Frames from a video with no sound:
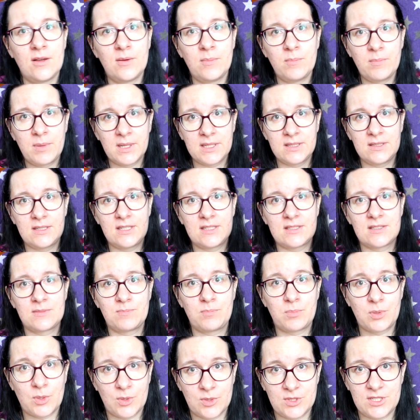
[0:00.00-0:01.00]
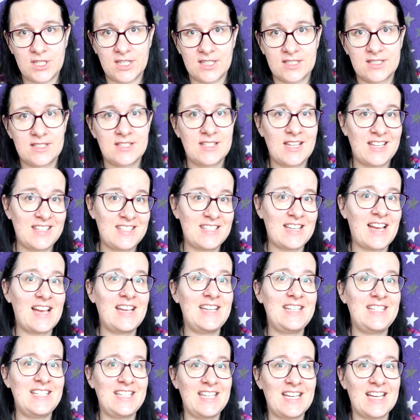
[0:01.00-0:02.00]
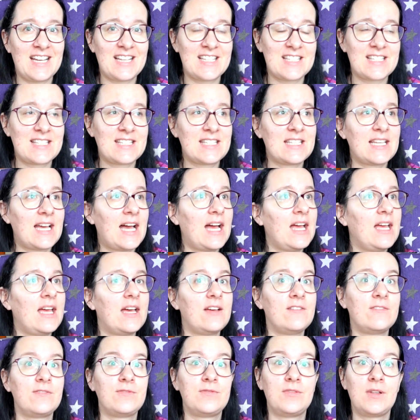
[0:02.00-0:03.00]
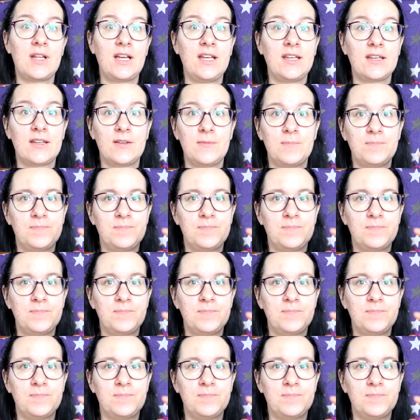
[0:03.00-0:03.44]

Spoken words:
But that's project, that's ideas. I have like